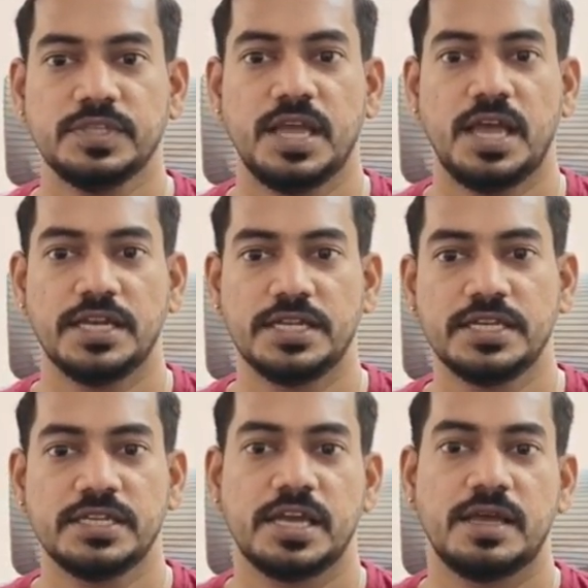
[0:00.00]
and
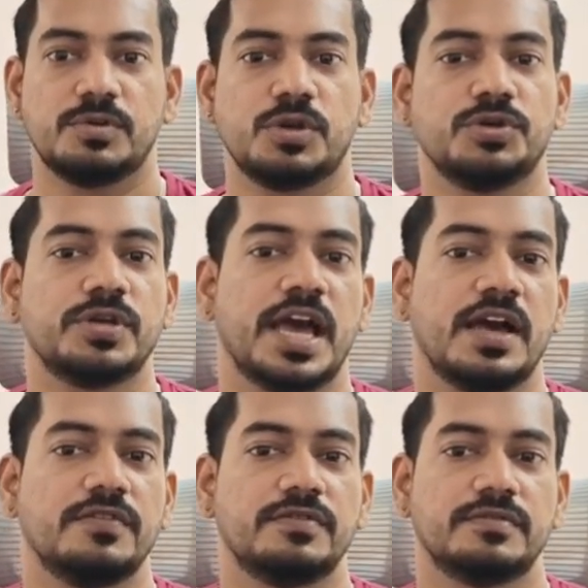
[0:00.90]
here I'm going to
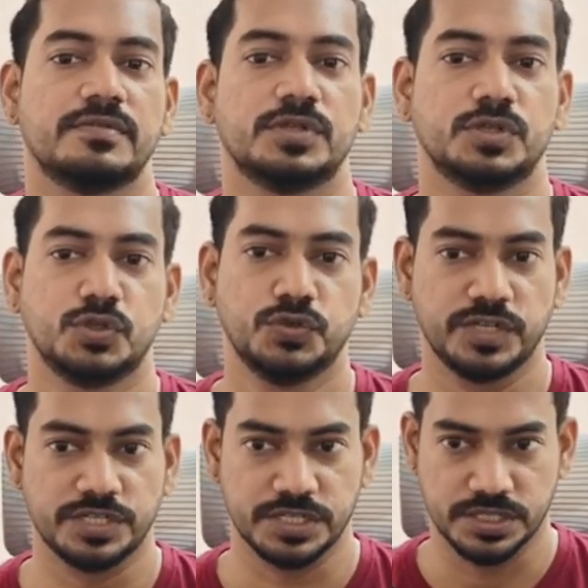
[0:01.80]
have two
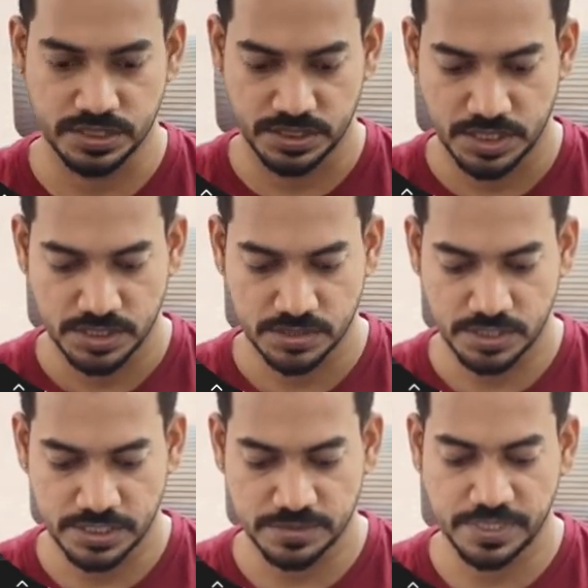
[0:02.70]
functions. So
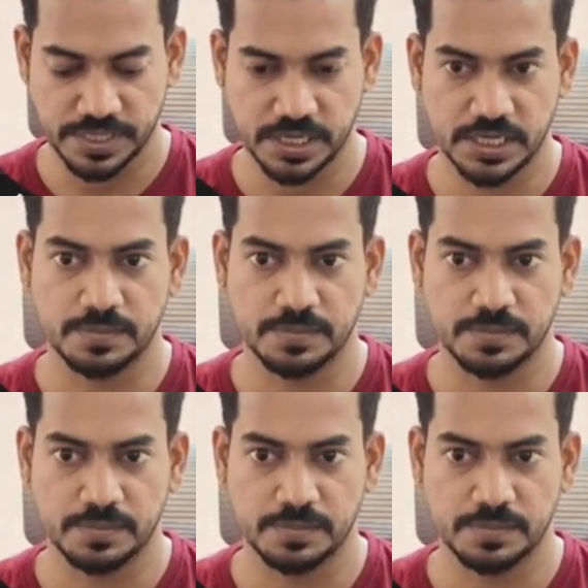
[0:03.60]
let's make it like